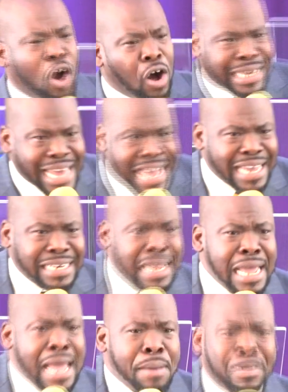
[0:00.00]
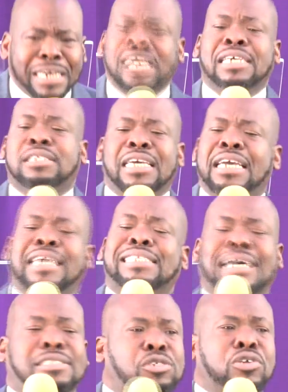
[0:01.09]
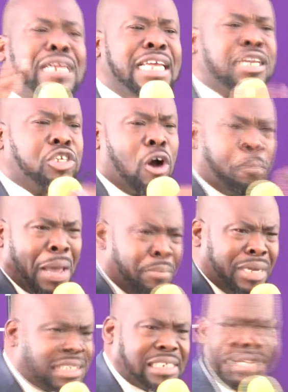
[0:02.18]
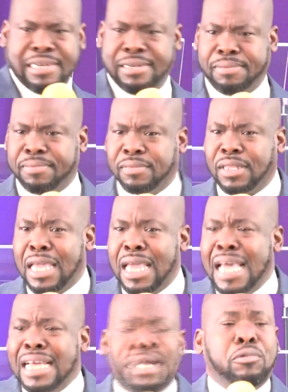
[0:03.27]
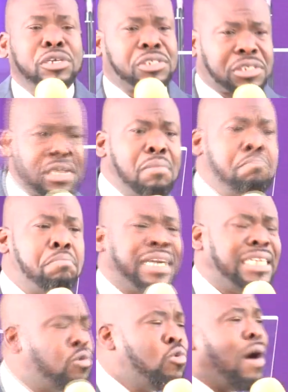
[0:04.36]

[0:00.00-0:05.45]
occurred, but it, he does not need your permission. There is somebody who